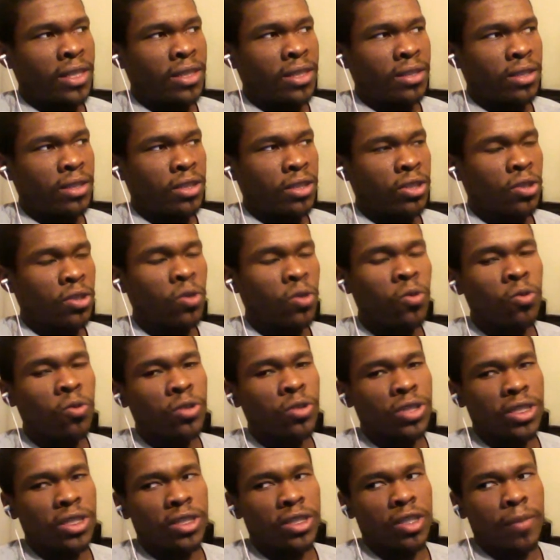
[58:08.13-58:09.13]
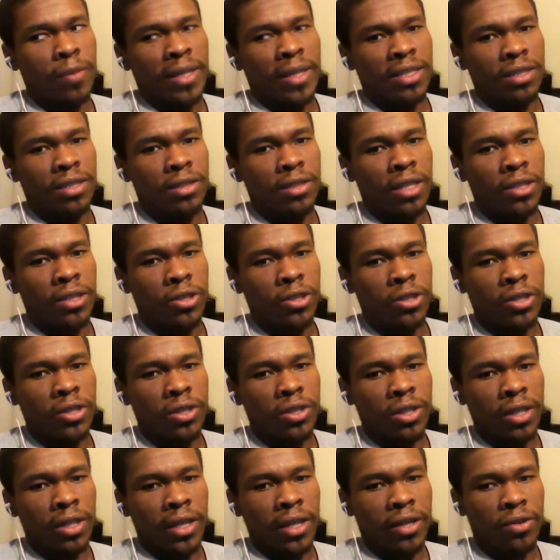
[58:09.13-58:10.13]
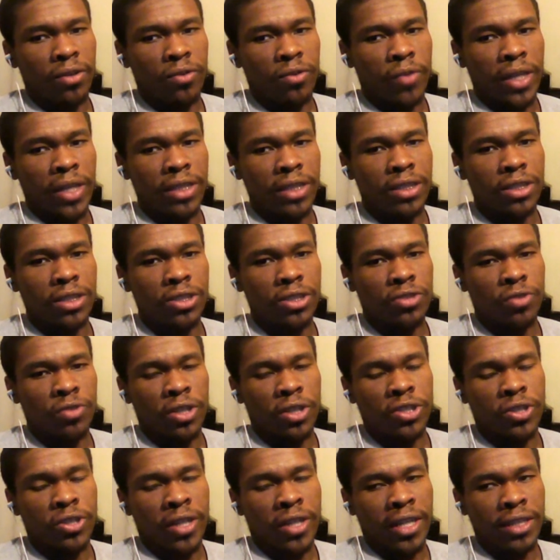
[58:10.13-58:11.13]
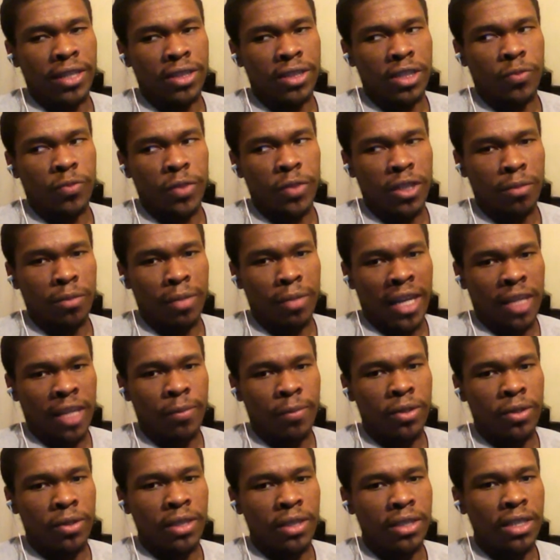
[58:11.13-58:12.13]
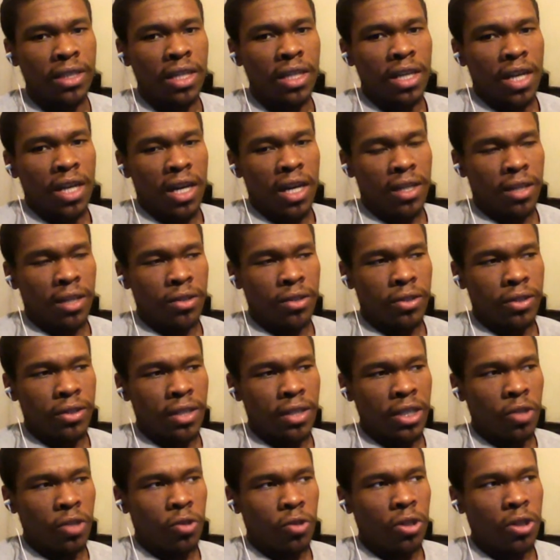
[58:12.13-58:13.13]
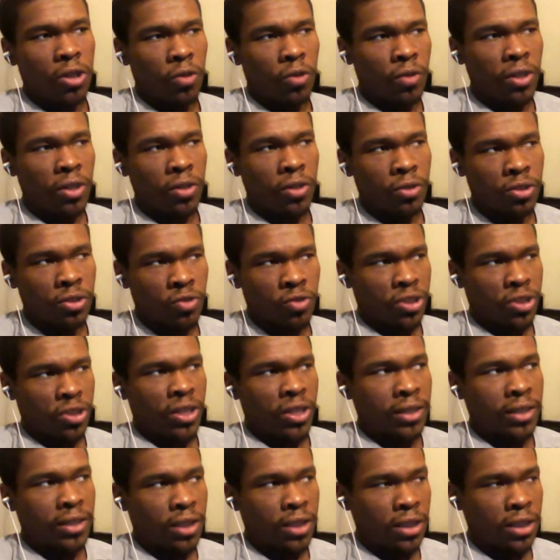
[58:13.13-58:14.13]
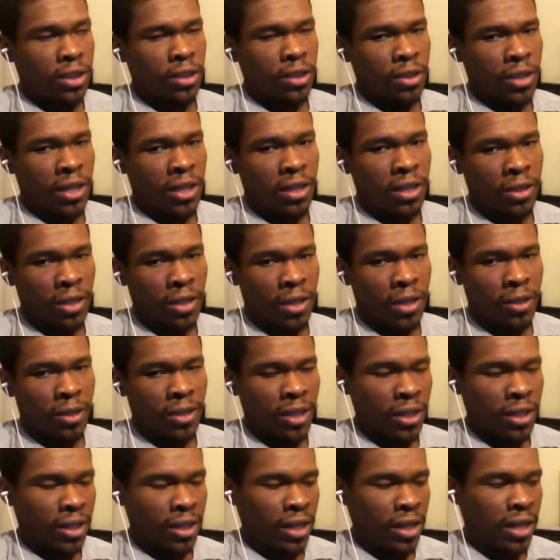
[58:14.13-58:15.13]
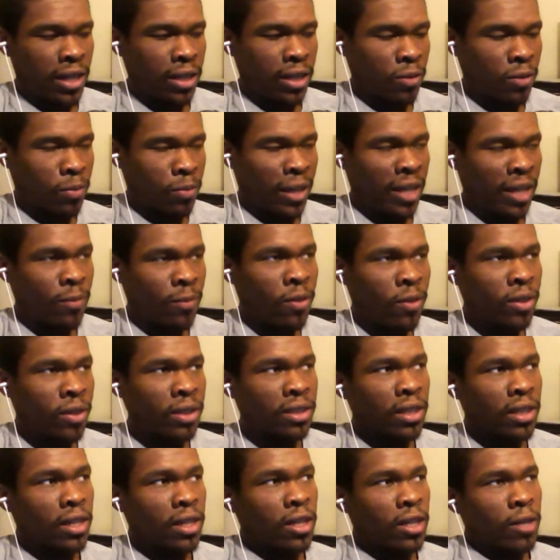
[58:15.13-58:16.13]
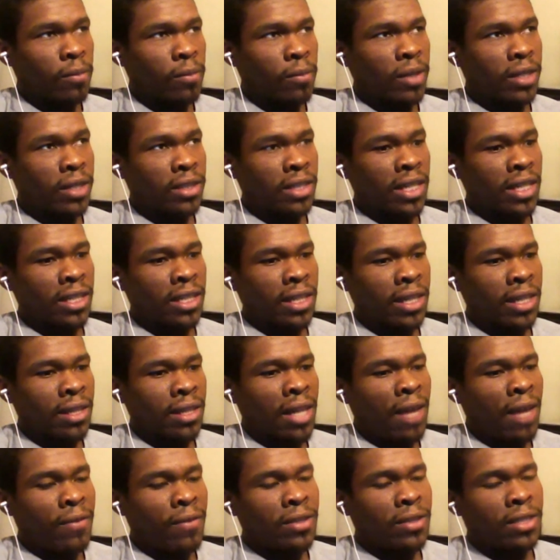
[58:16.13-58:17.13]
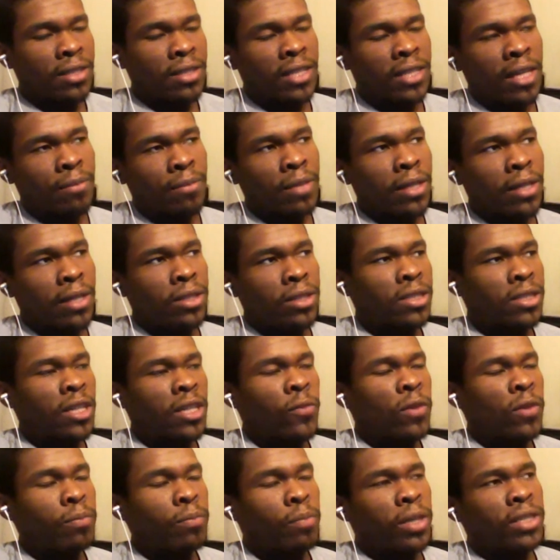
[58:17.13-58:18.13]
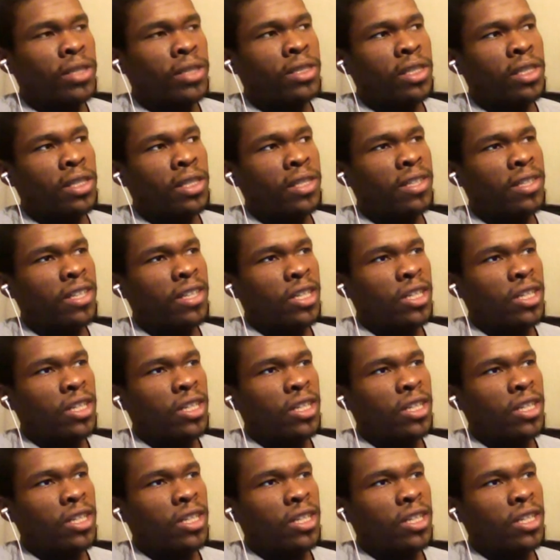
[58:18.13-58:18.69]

the school system as another like racist structure that exists within Black communities, another neo-colonial structure that exists in Black communities, because a lot of it's the same thing. Just like we bust in